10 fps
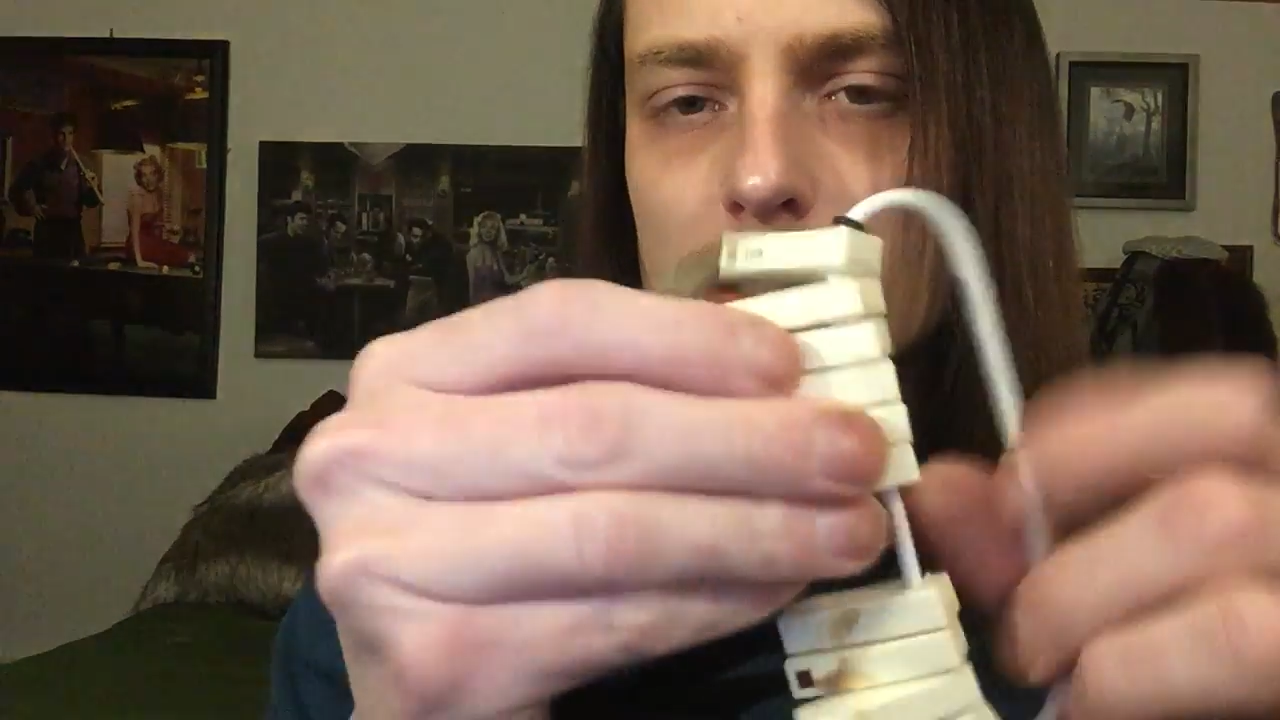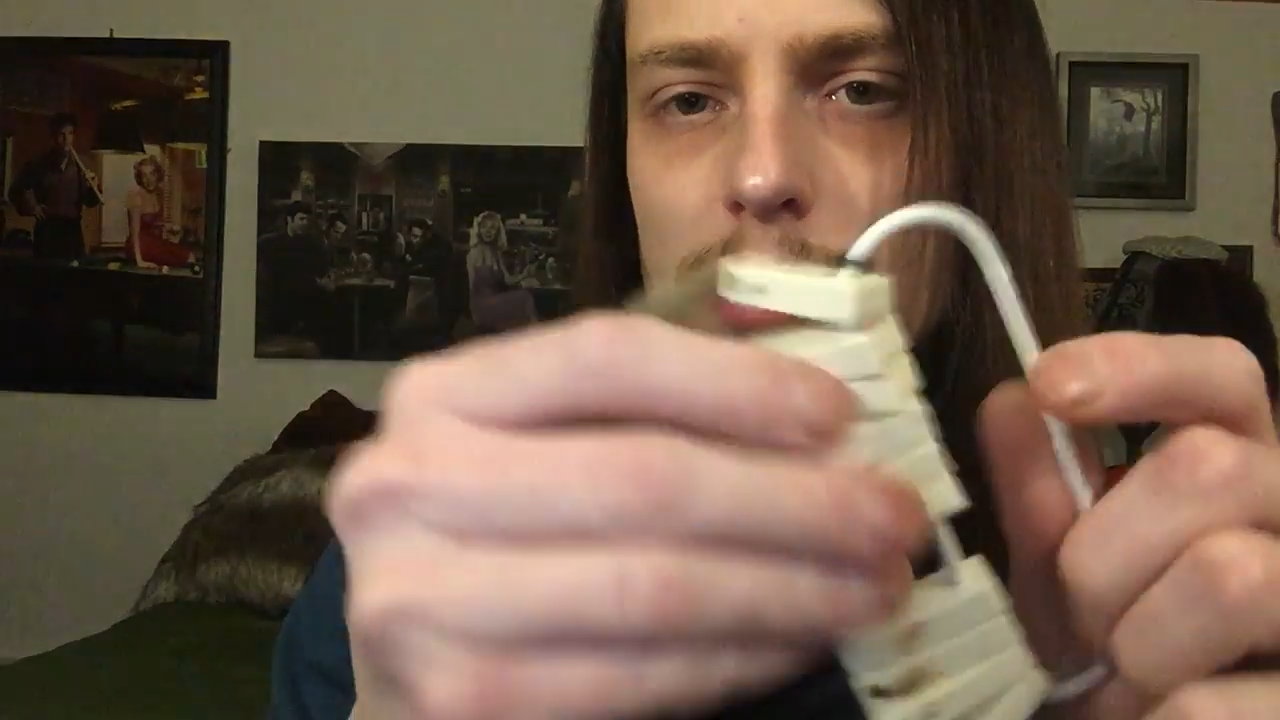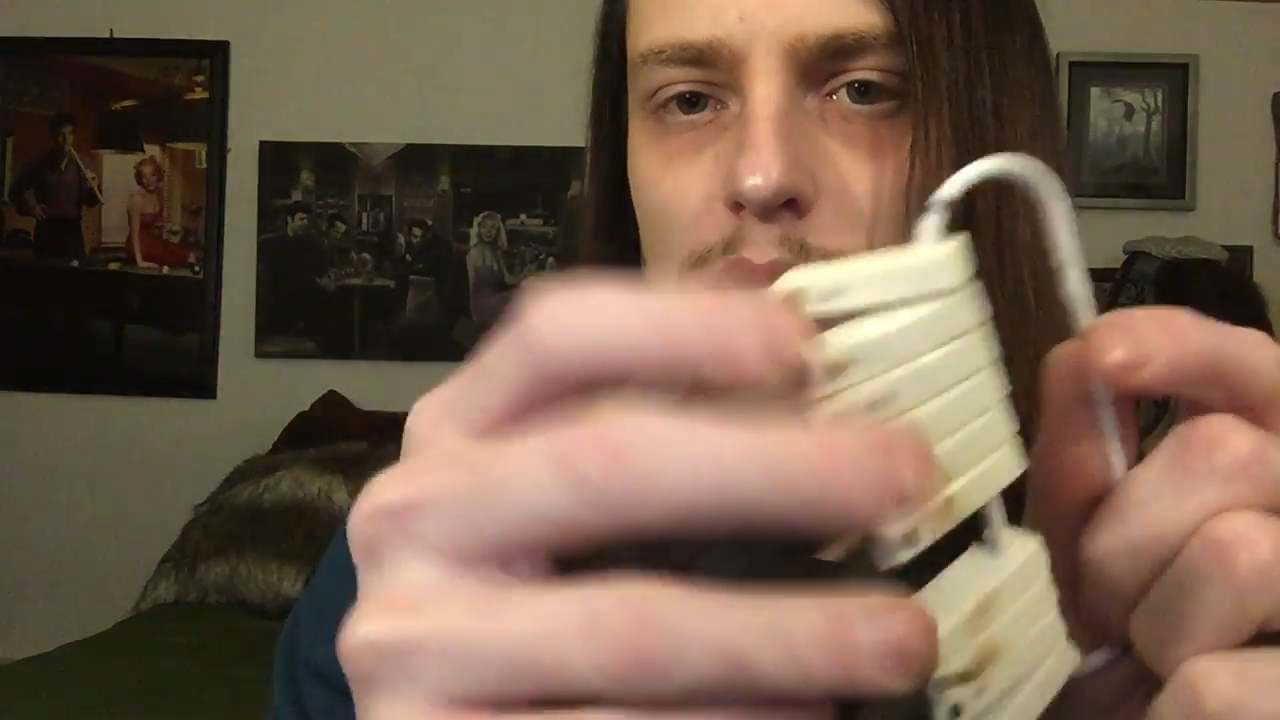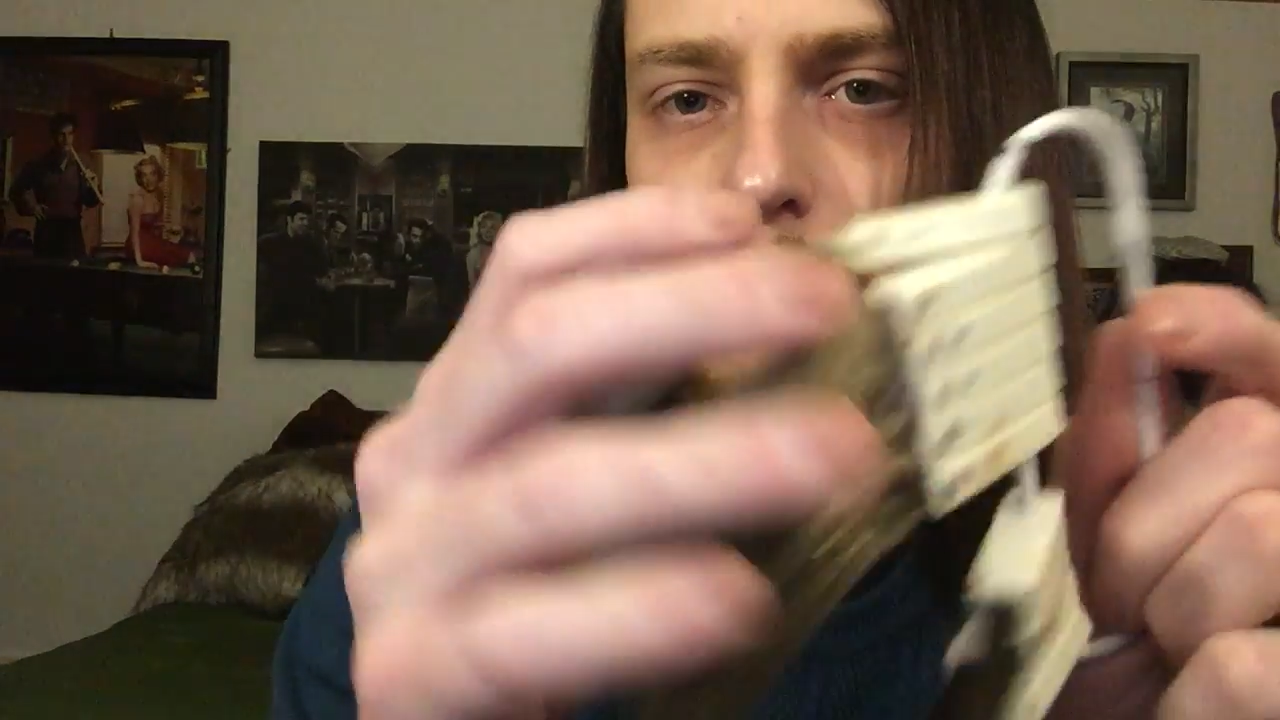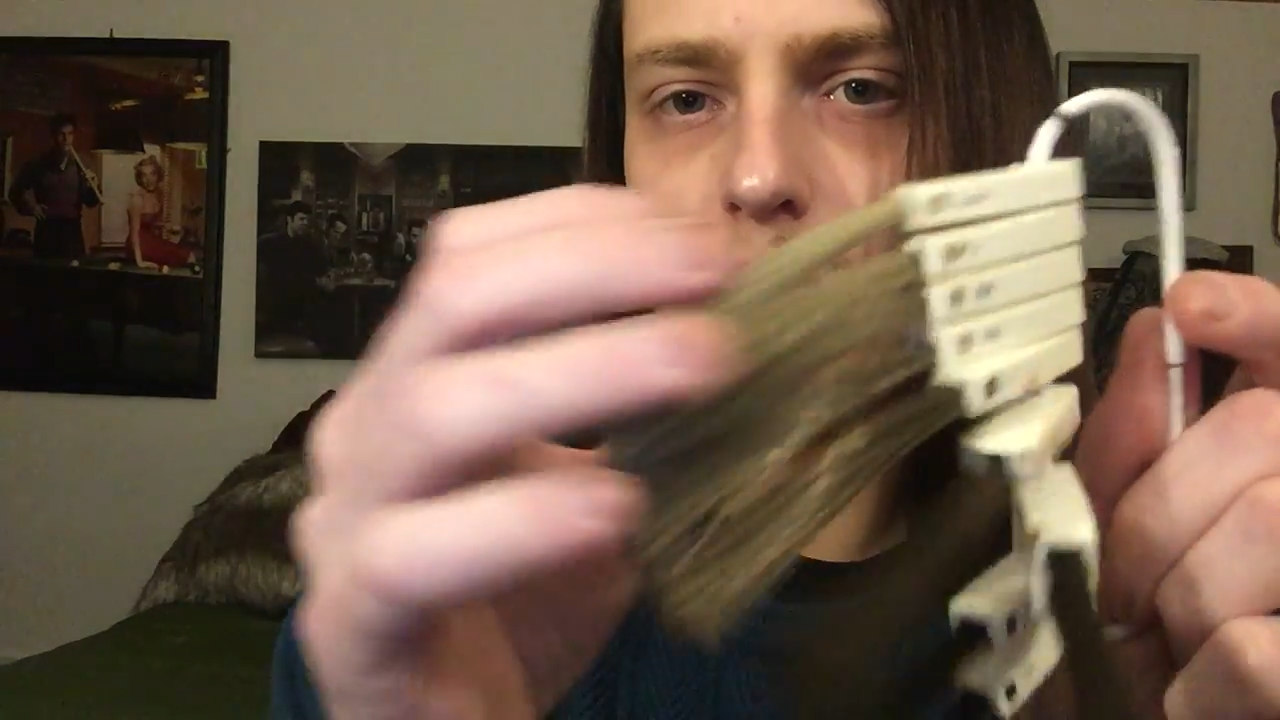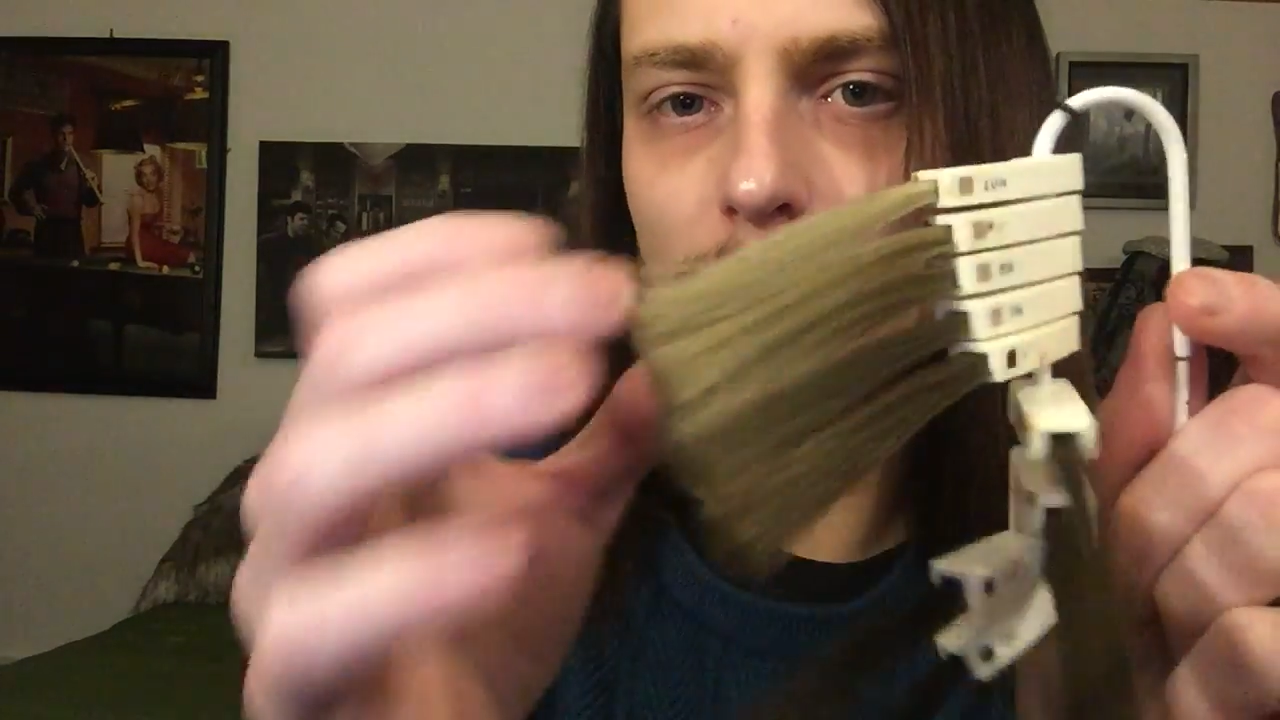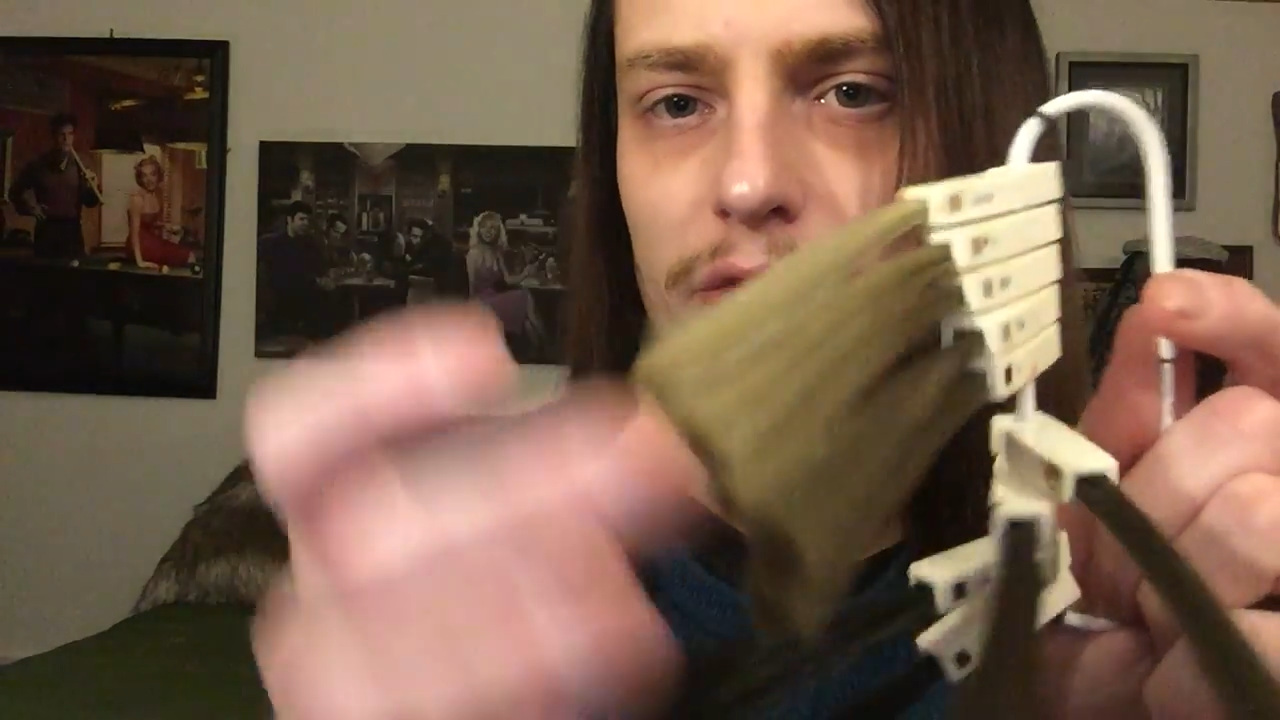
Is it more